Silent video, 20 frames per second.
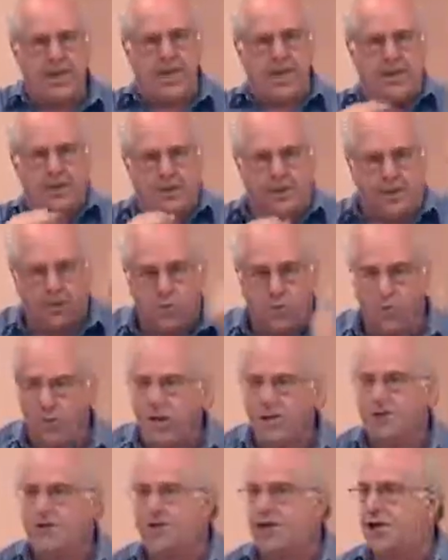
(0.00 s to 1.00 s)
they go to
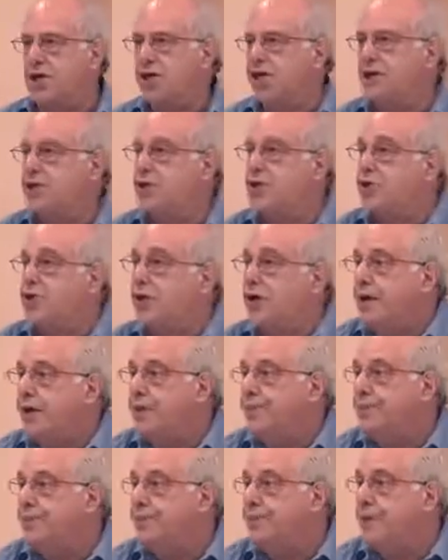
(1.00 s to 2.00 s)
work to undo it.
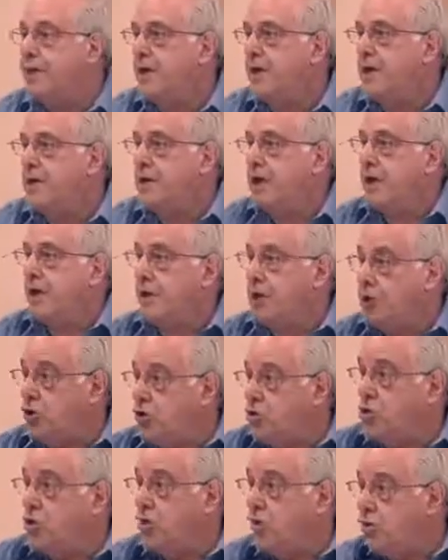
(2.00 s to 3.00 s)

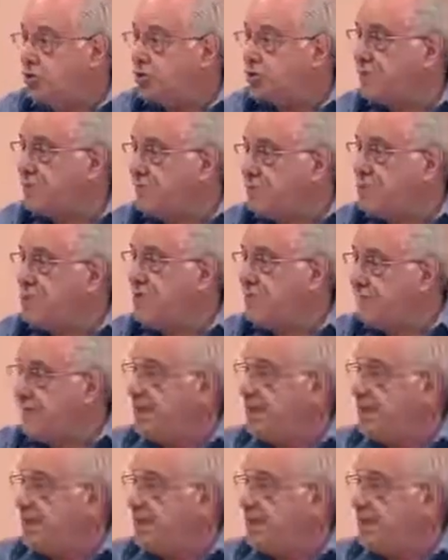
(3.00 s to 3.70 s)
Most of you have